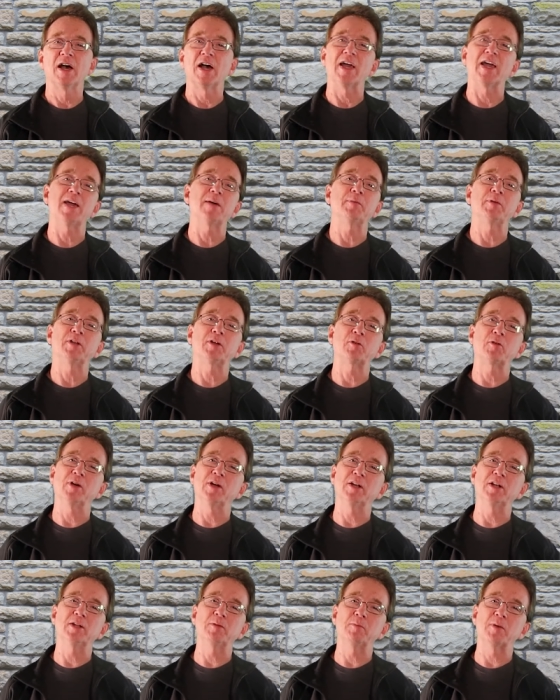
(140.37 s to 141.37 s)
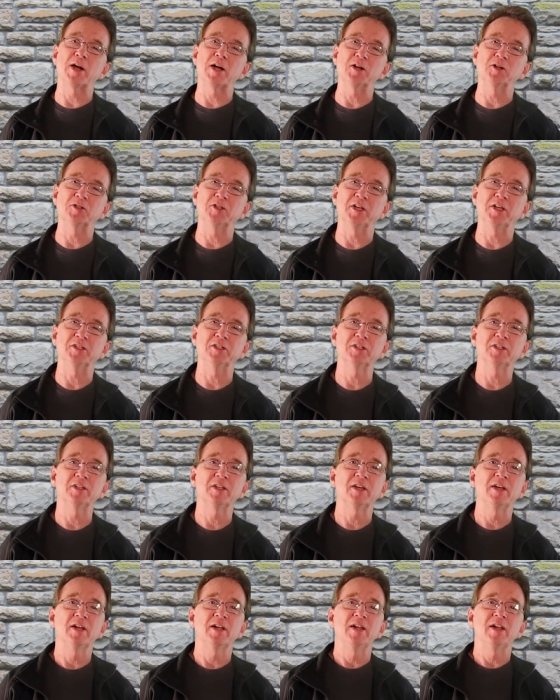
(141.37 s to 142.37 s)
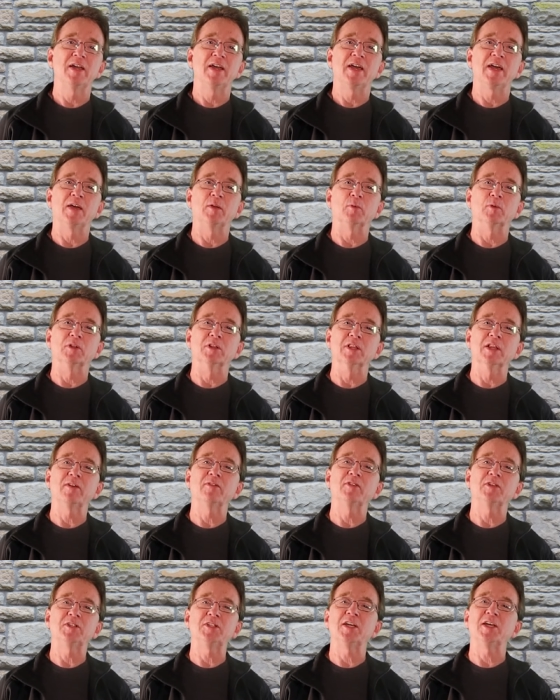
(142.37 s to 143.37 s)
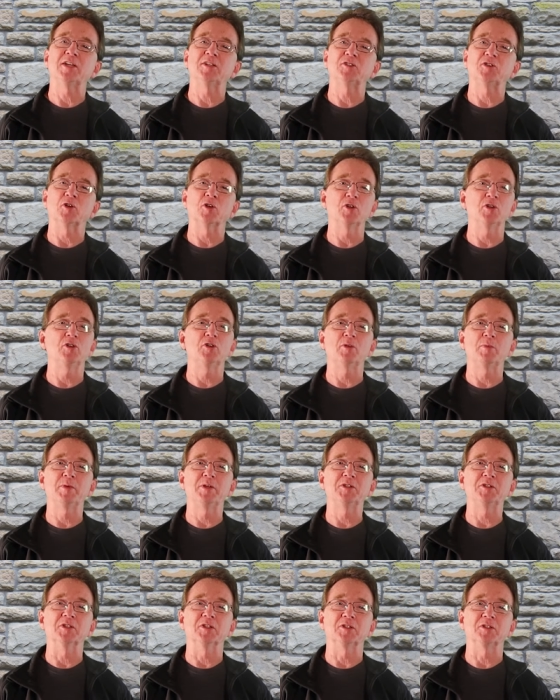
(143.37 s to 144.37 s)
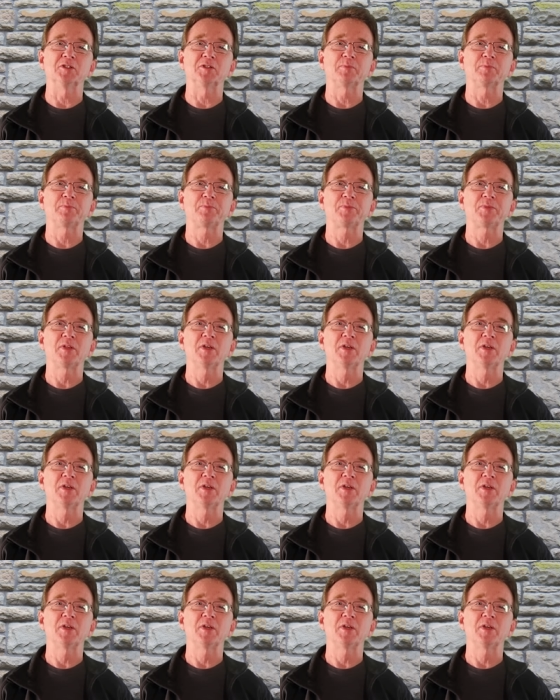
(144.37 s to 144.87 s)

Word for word: I am an accredited buyer's agent and would love the chance to earn your business.